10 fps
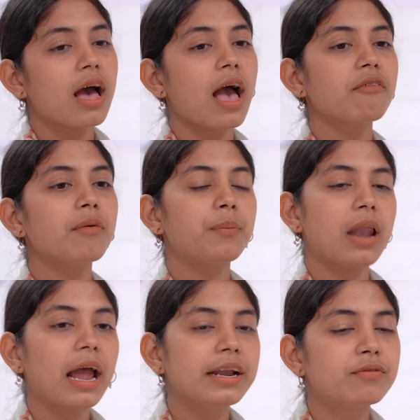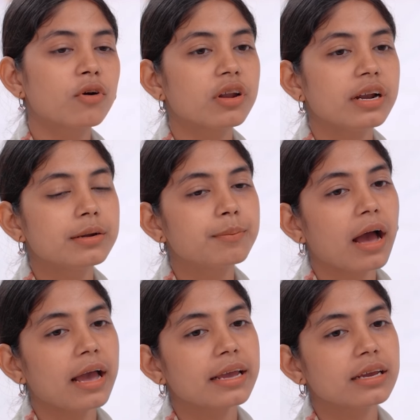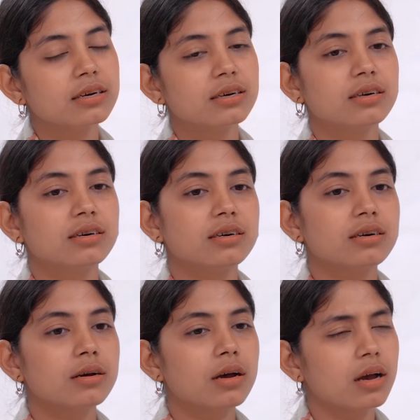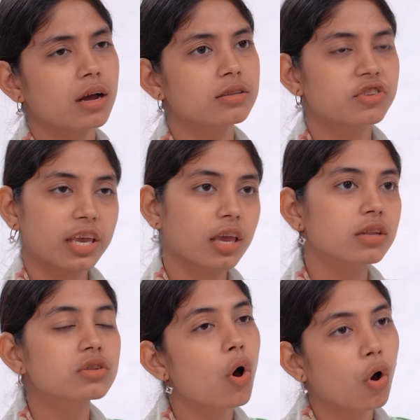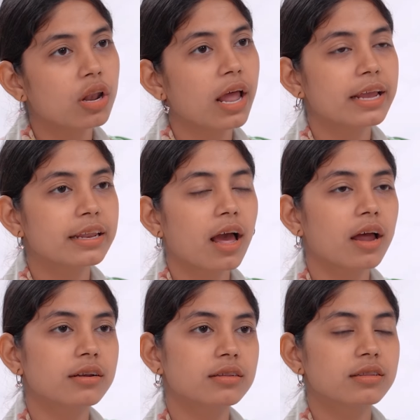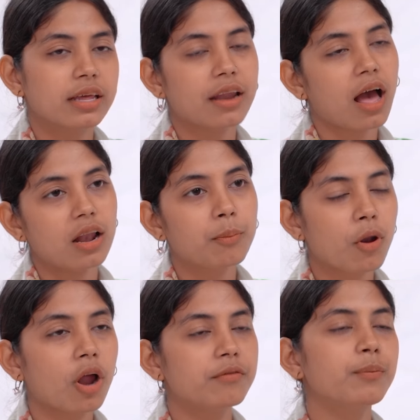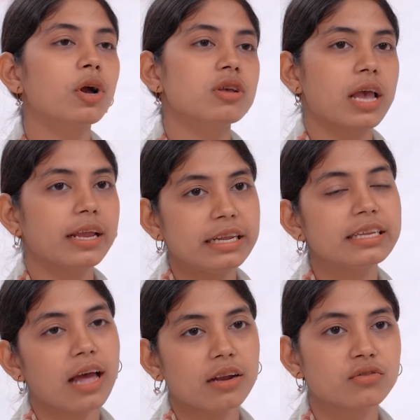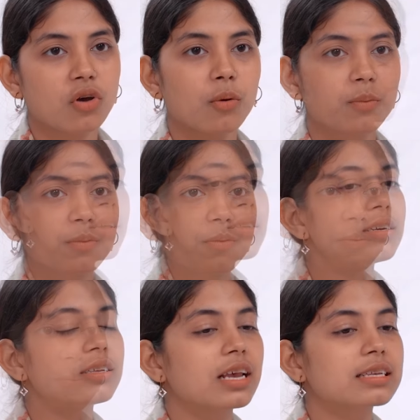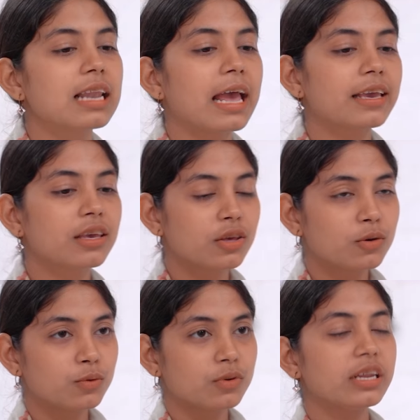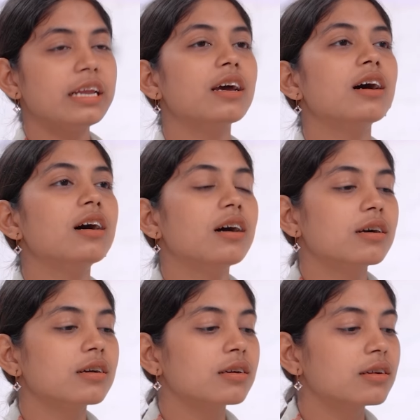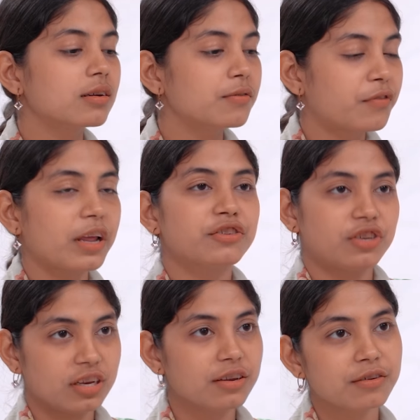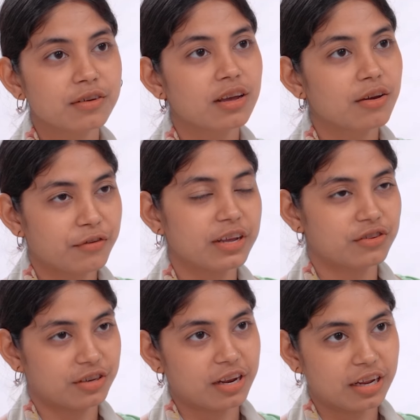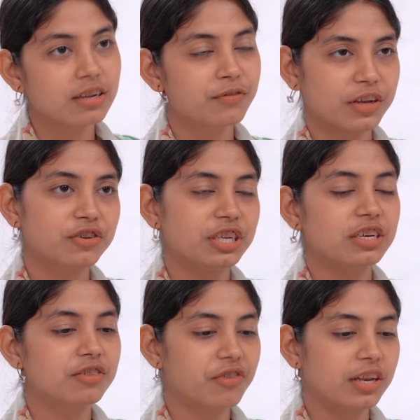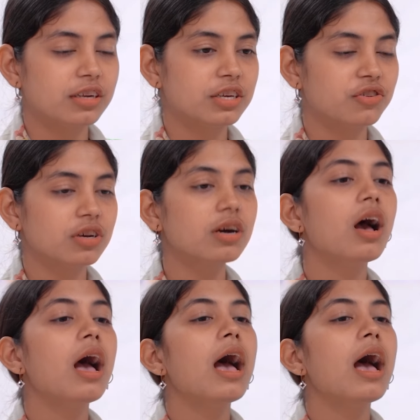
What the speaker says: I have applied for it by checking it's online, and then I'll apply it because I need that job. Sir, just like you need a freshie trainer teacher.